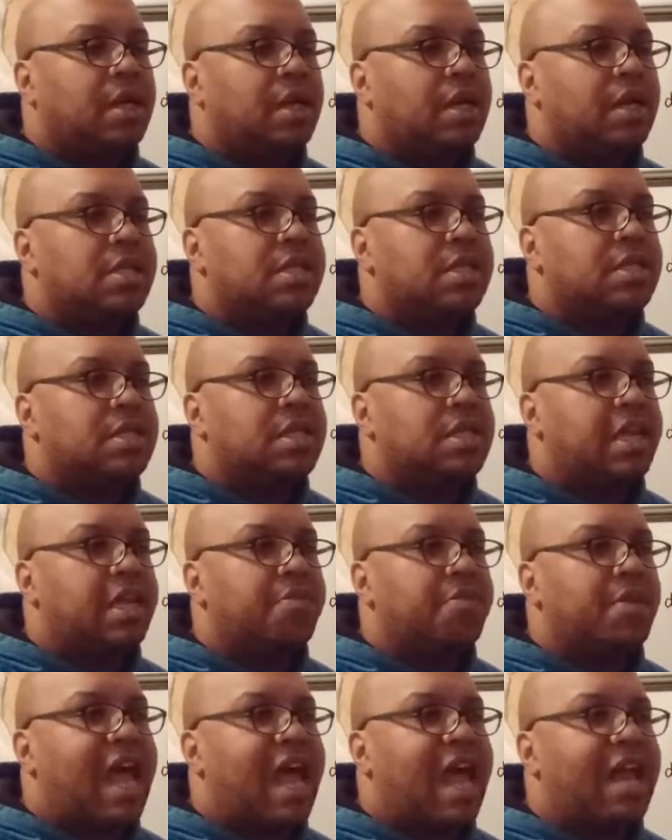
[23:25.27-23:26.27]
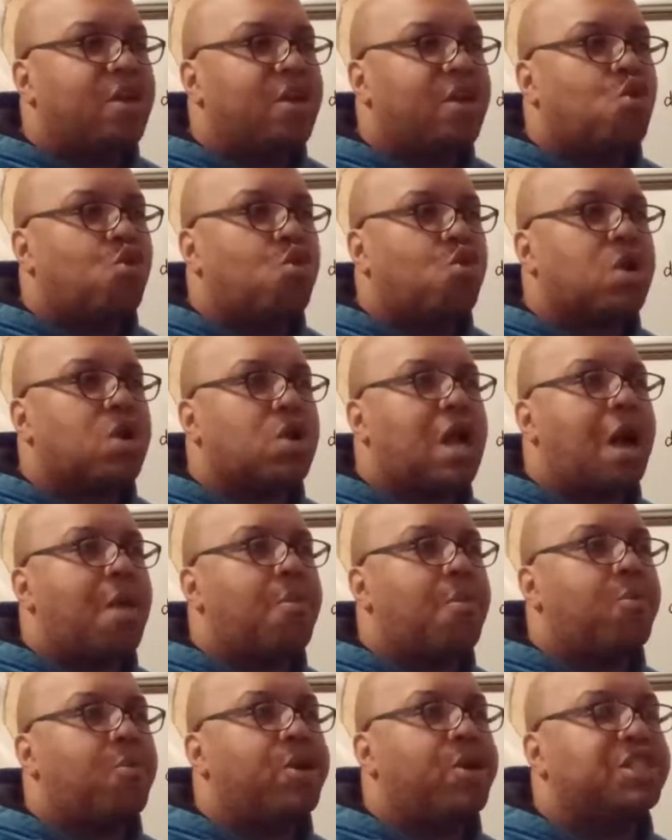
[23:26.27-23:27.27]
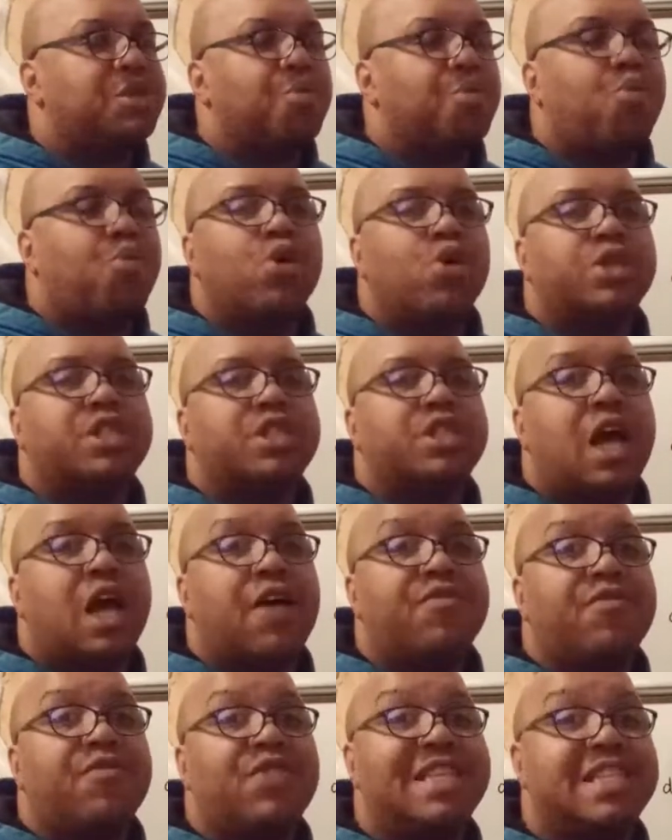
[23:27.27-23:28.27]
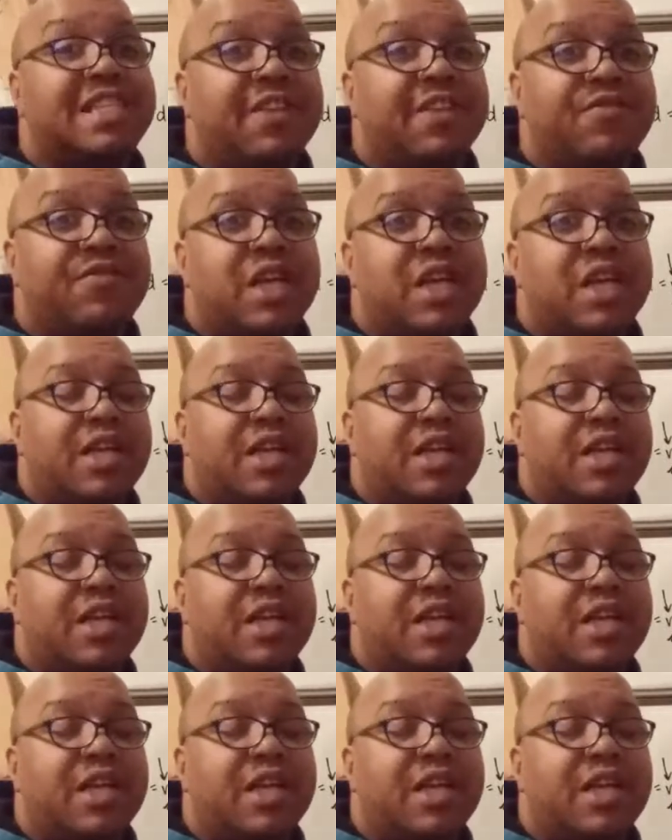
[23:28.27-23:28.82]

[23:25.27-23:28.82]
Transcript: The mechanical comprehension portion of the SIFT test,